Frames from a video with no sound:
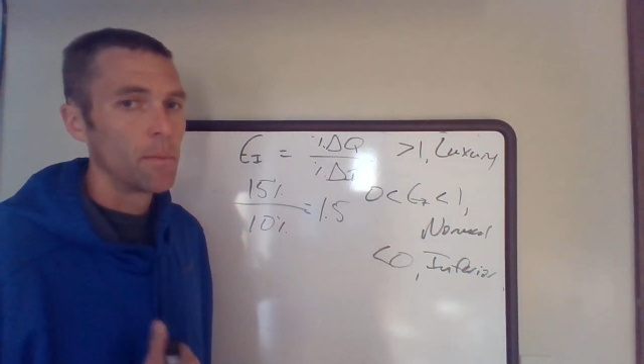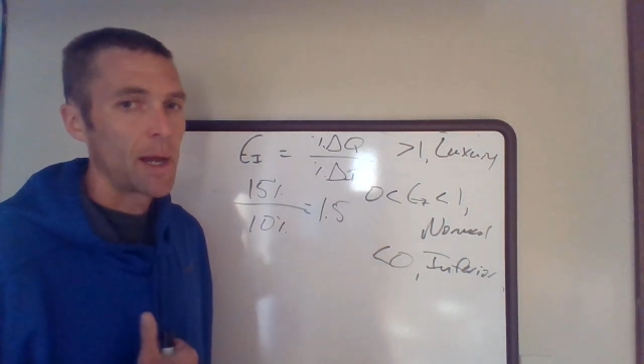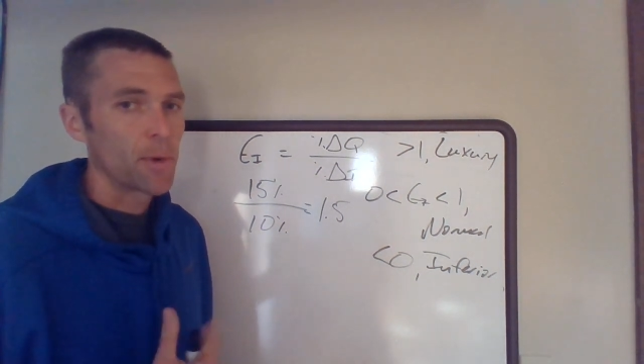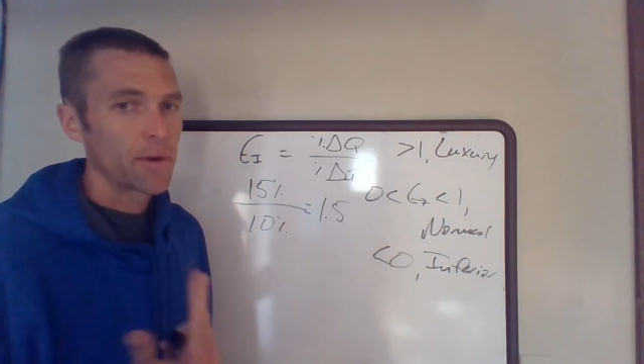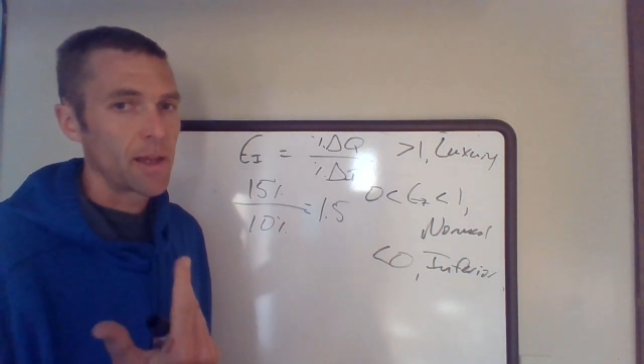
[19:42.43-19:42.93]

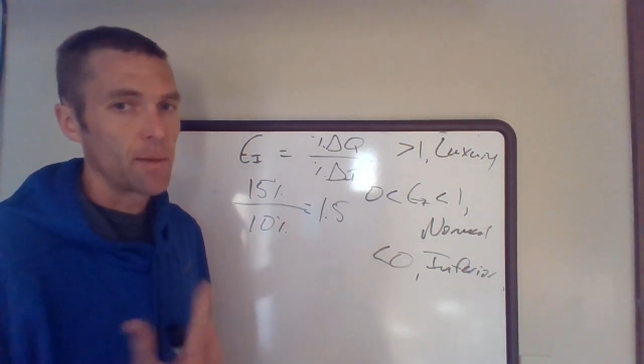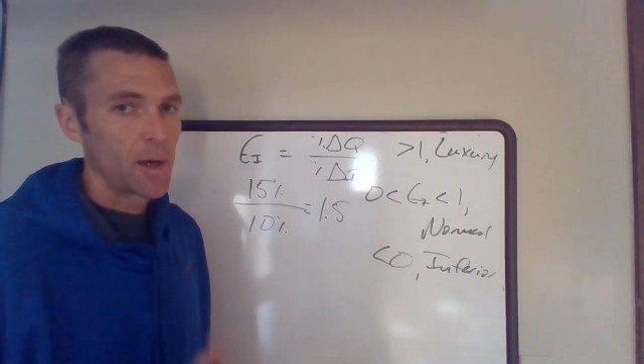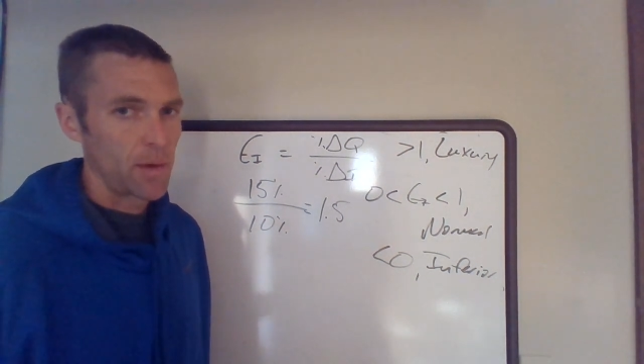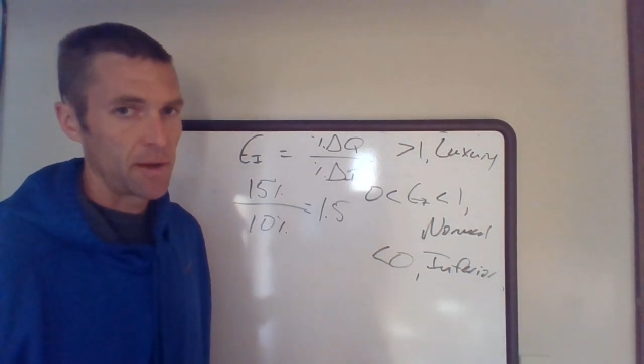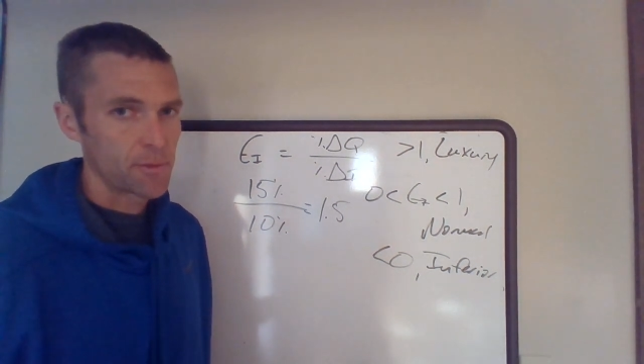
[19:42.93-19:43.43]
My birthday and
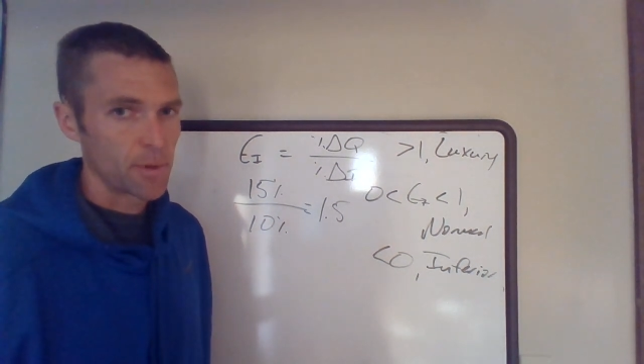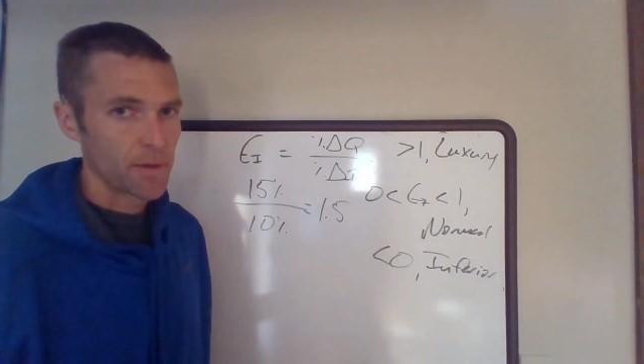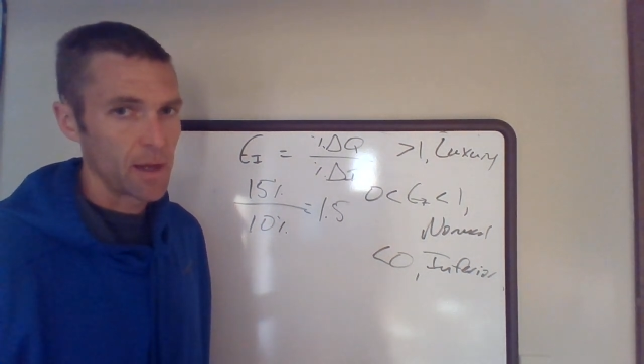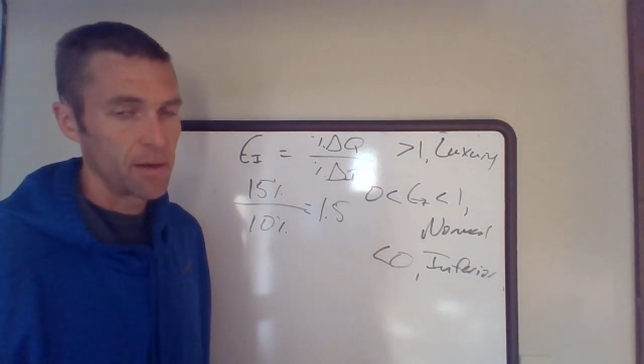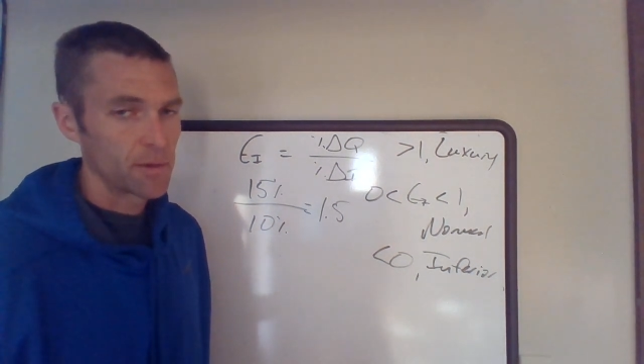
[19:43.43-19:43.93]
my wife's
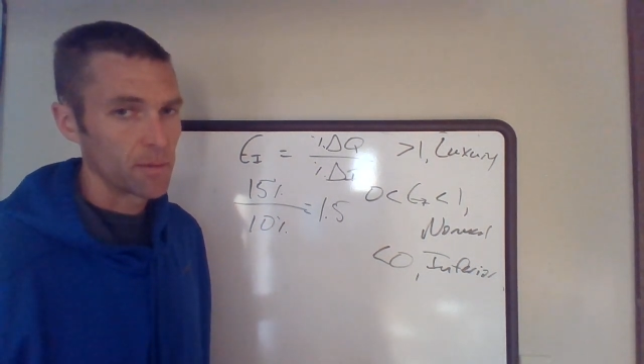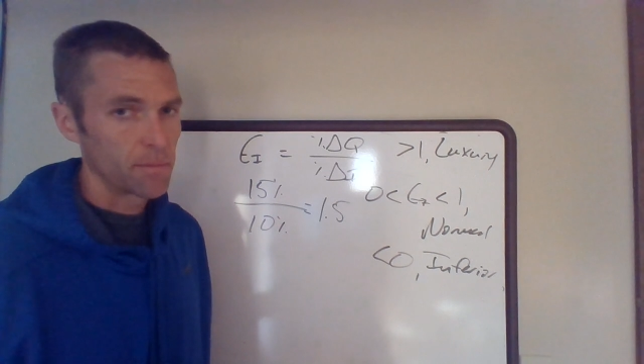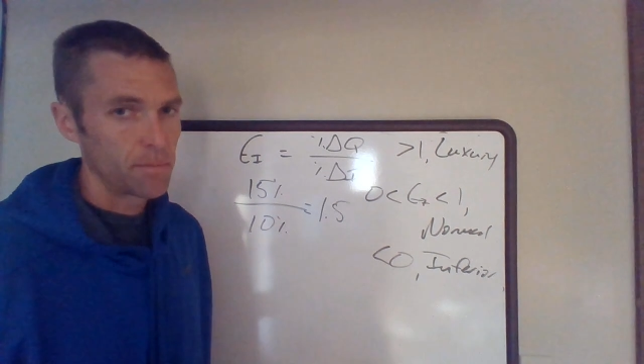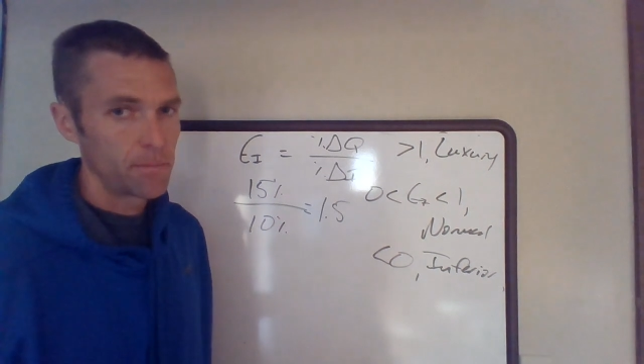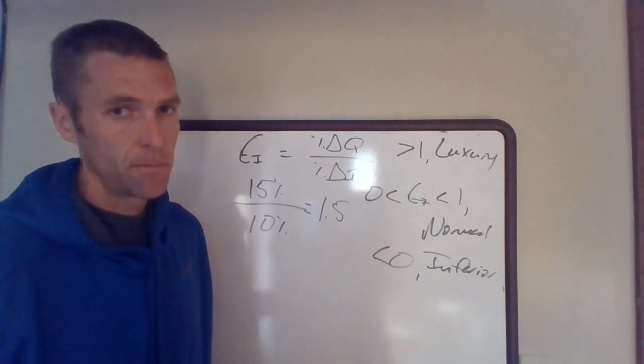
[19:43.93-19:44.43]
birthday,
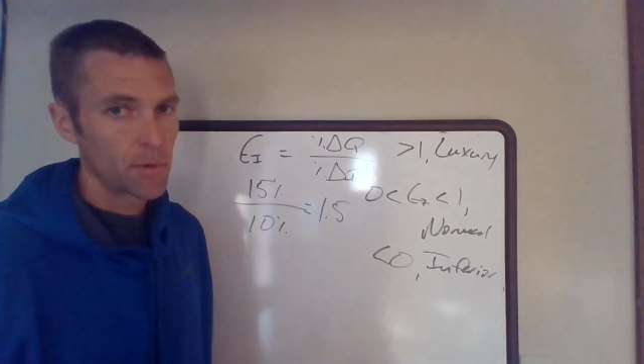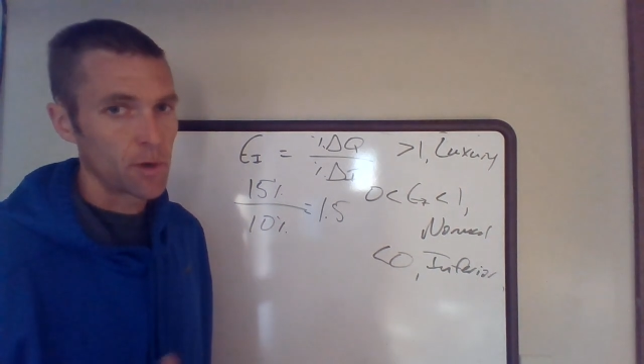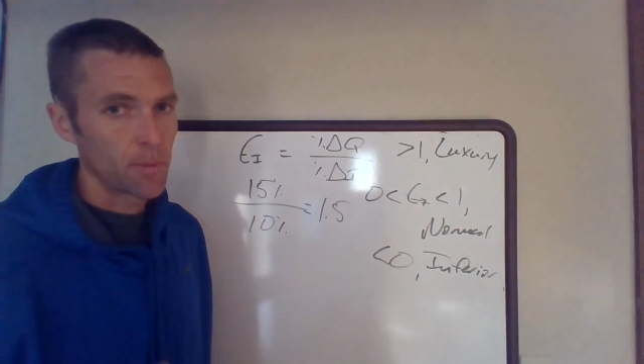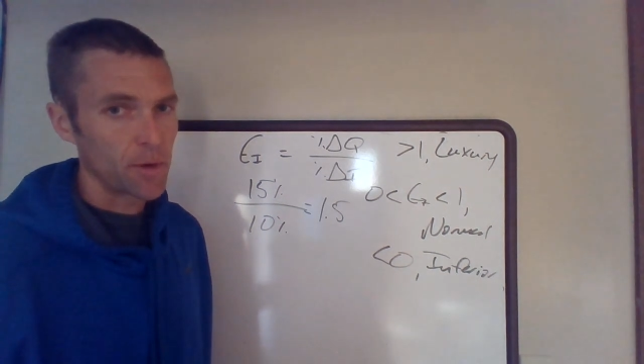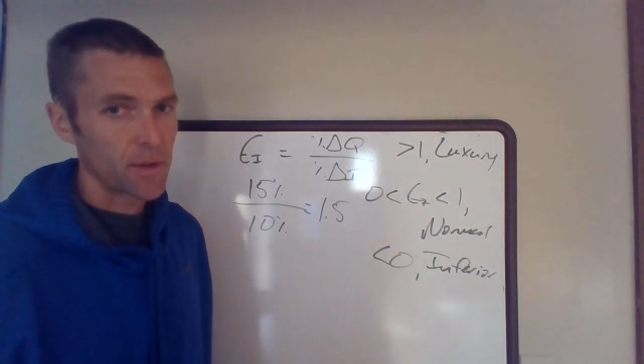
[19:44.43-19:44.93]
or
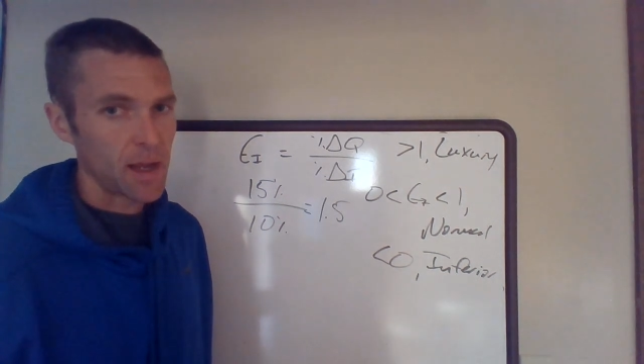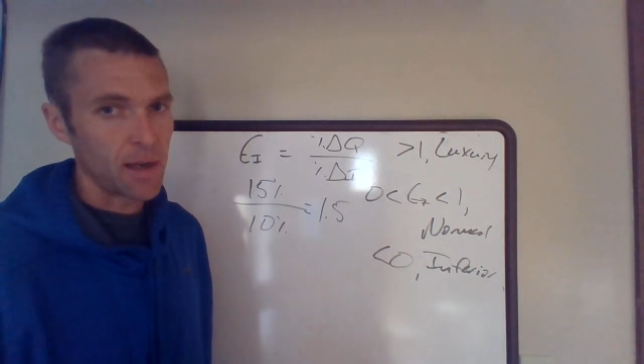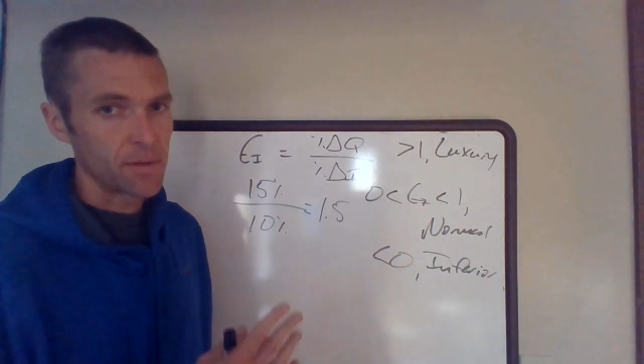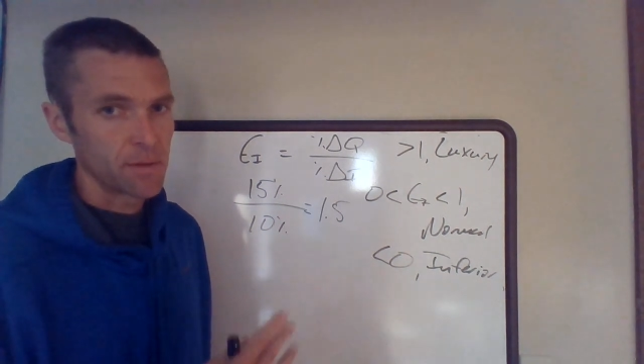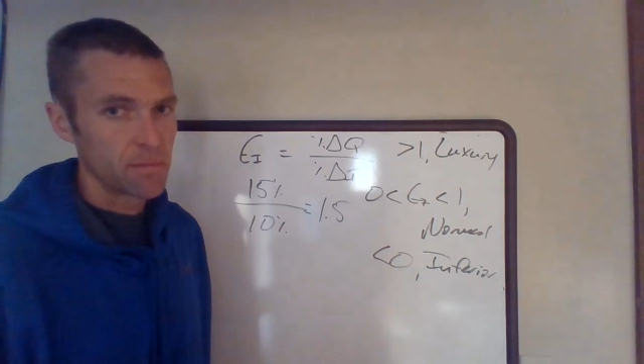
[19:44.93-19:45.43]
her
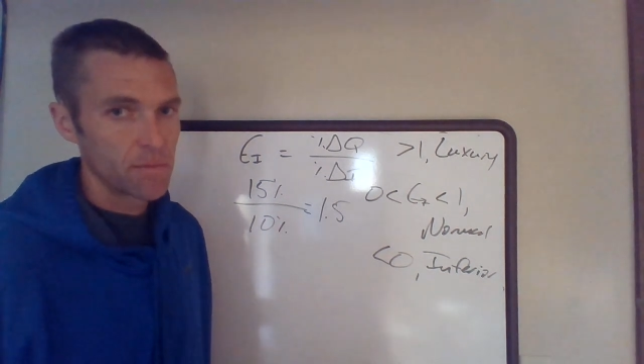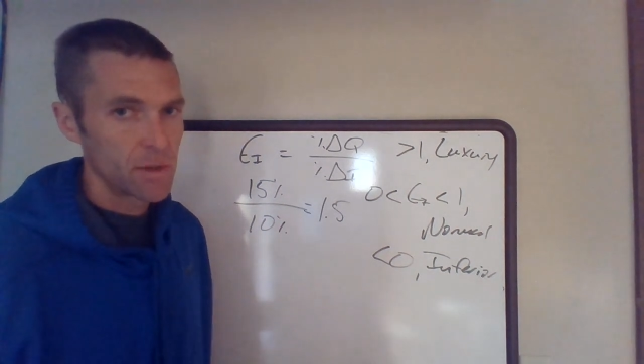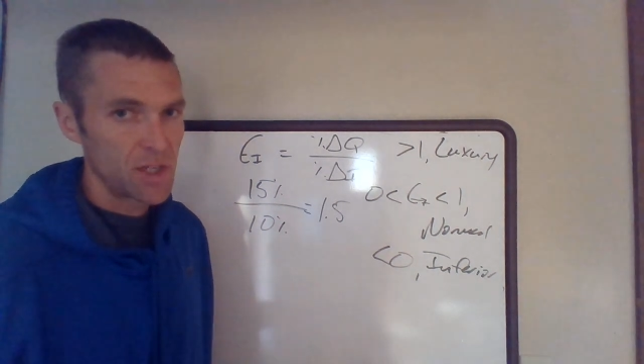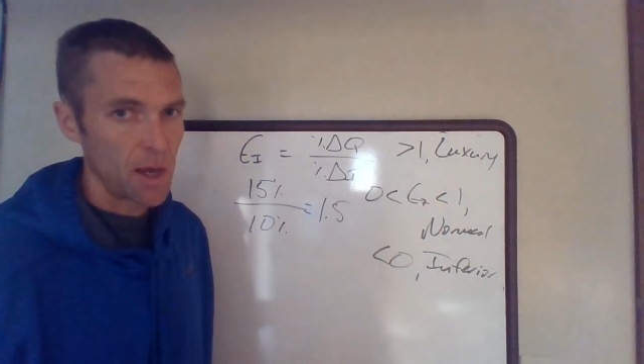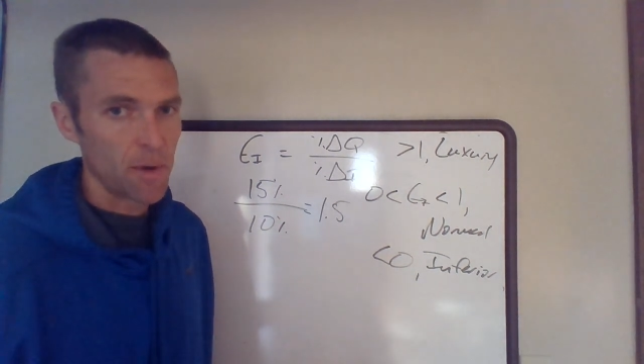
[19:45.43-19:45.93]
birthday and
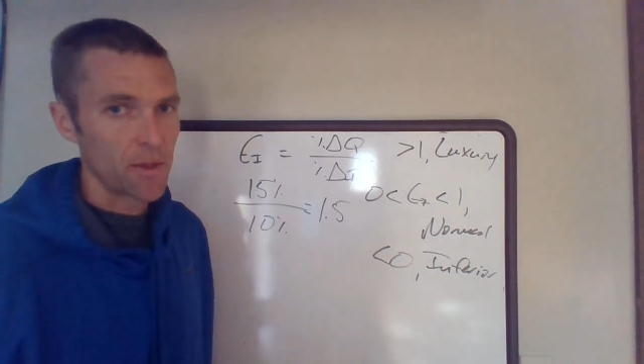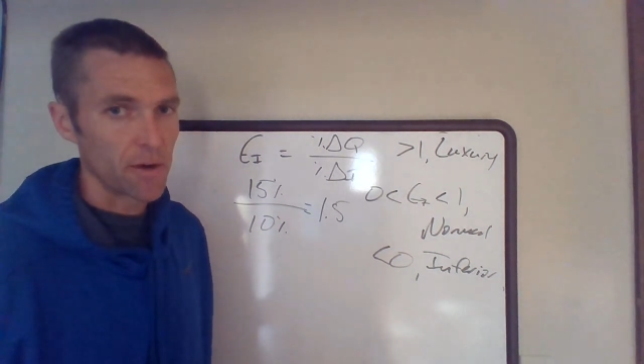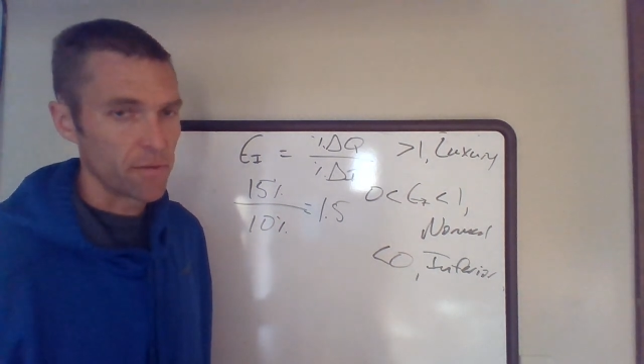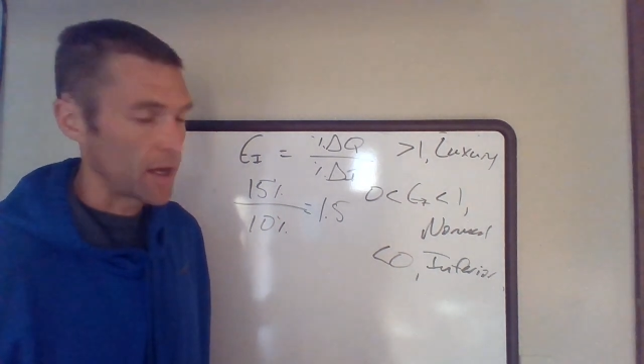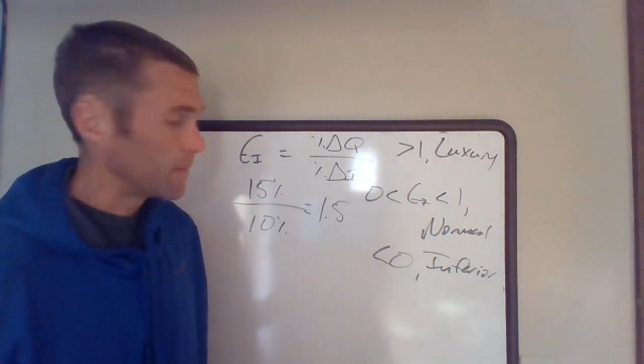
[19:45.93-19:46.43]
some
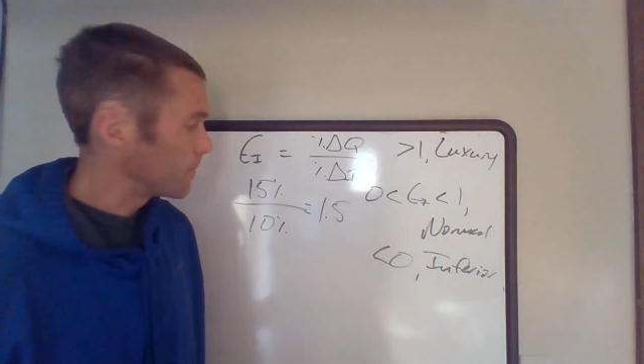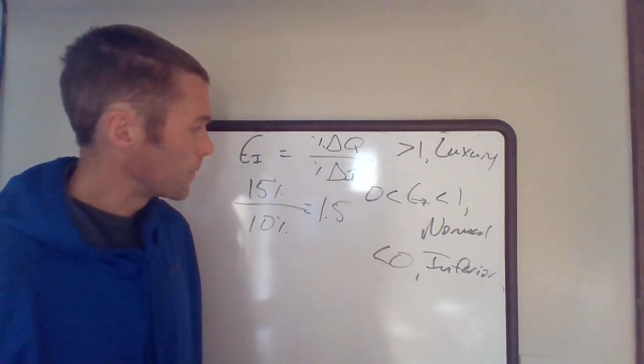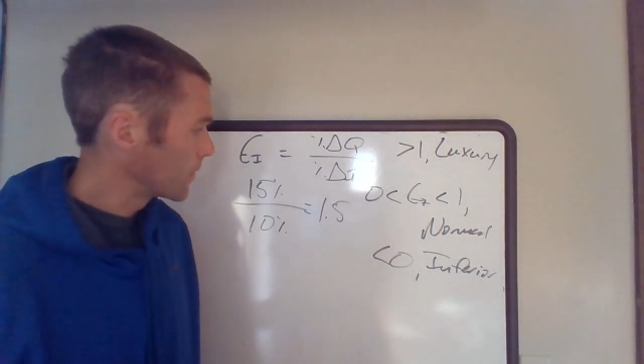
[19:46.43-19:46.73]
other event.